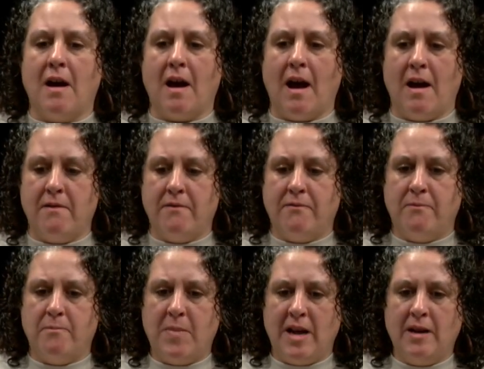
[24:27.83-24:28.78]
I've
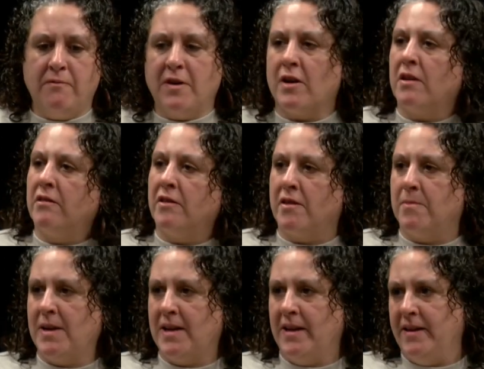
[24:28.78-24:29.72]
made it very clear to
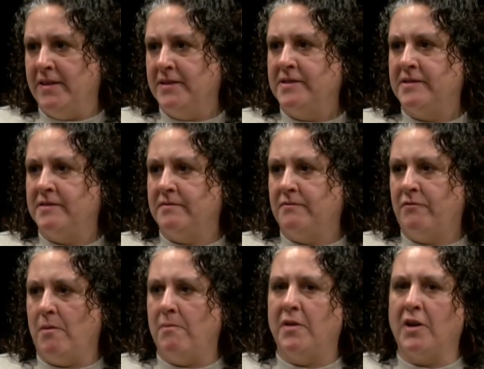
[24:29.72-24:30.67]
my kids
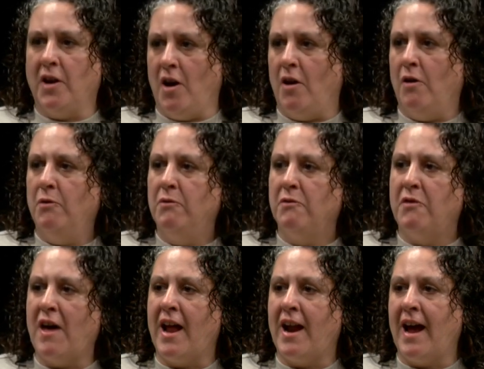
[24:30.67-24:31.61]
from the go
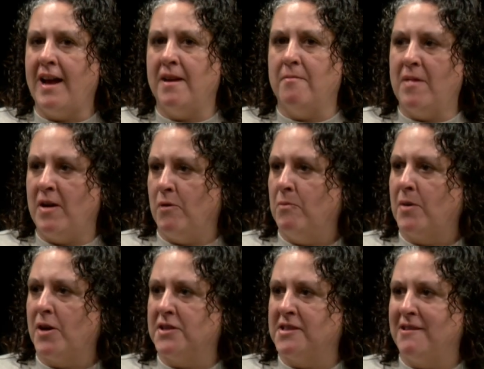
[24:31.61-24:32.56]
that I am my own
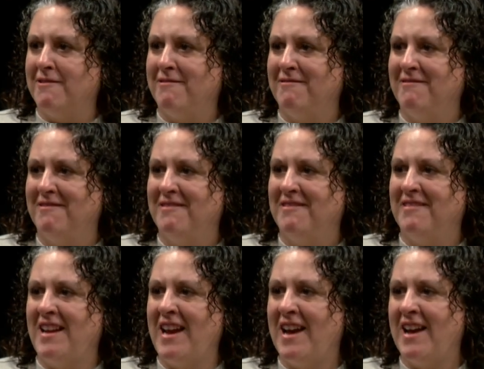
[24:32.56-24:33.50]
person,
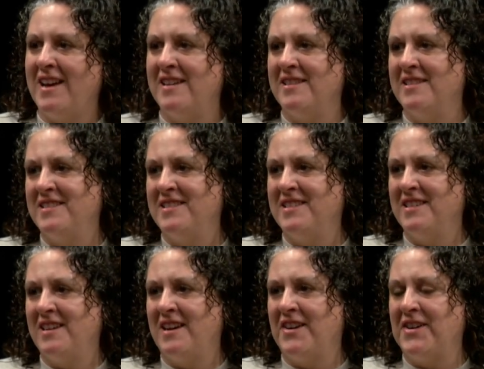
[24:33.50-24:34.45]
and
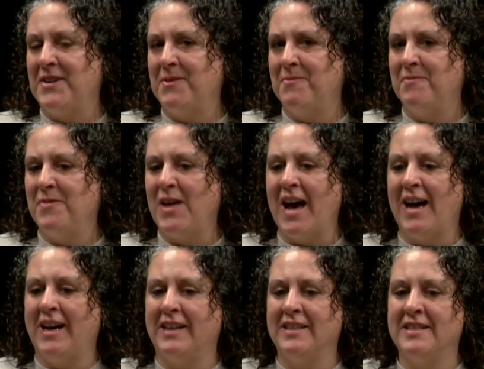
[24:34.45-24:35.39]

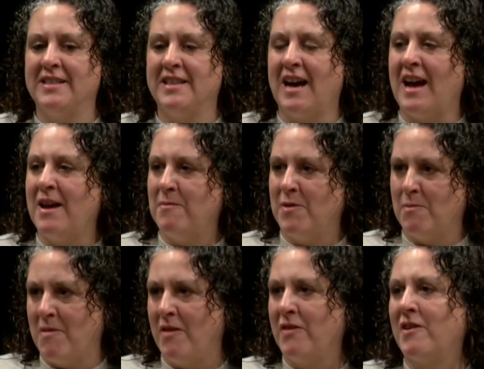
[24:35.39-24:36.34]
that I am their
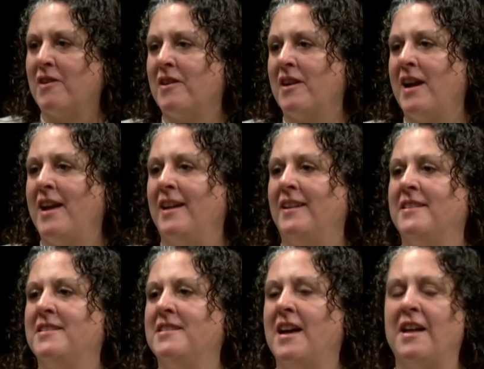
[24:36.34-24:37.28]
mother,
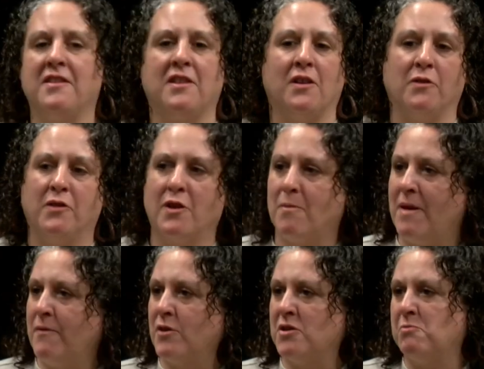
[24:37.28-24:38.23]
and they're
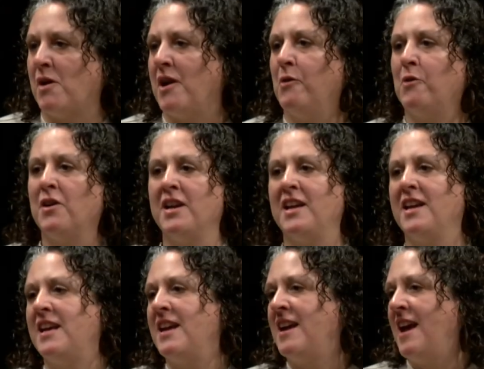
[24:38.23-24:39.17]
my first
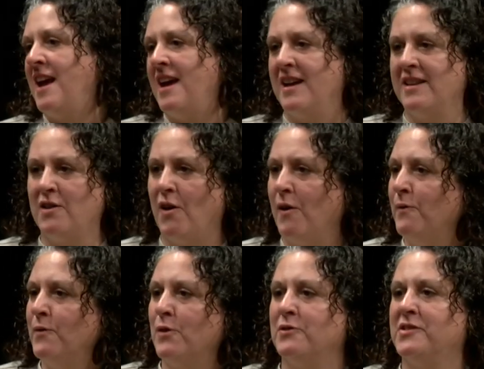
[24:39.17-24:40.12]
priority, and all
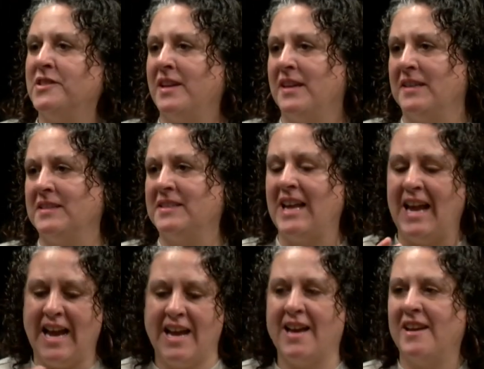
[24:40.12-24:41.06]
of those things,
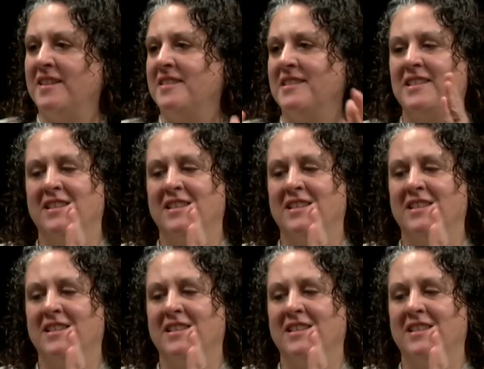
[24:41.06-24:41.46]
and